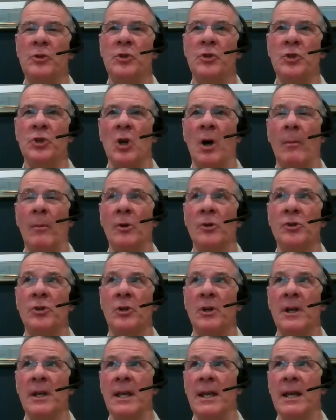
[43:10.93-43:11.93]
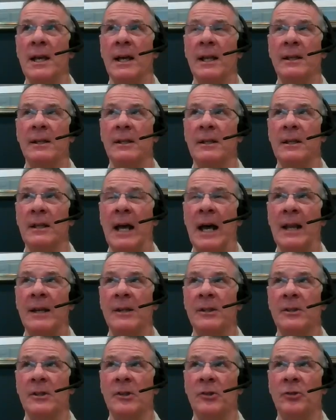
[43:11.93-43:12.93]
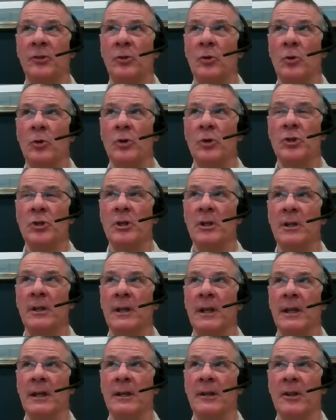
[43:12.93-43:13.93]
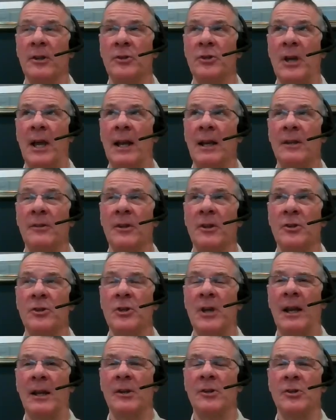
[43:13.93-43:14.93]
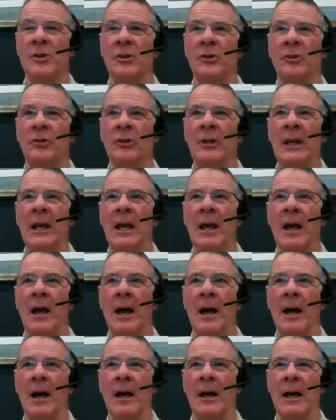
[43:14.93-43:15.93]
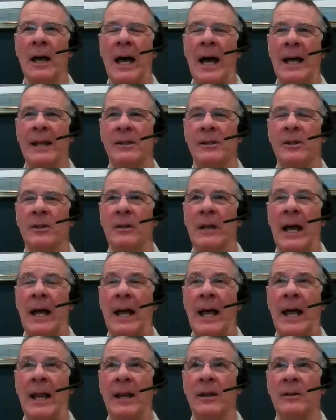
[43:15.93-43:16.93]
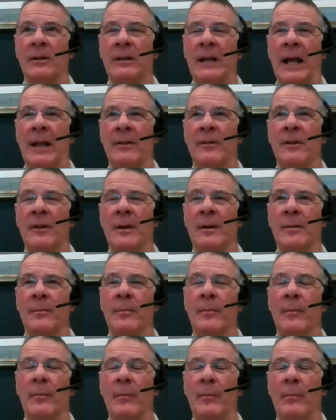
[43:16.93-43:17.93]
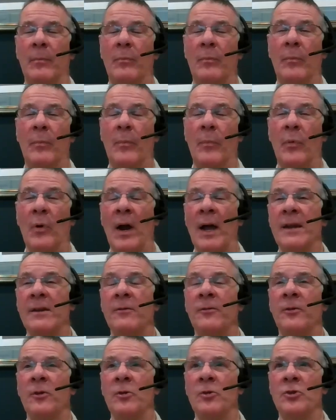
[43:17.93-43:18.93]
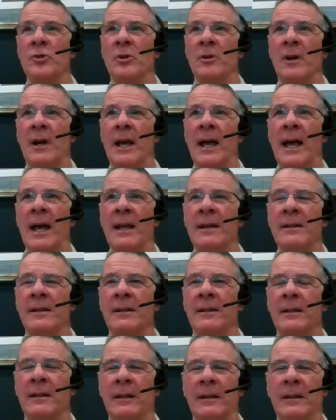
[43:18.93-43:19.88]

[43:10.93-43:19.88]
geometry and distortion and the challenges and the bright future ahead?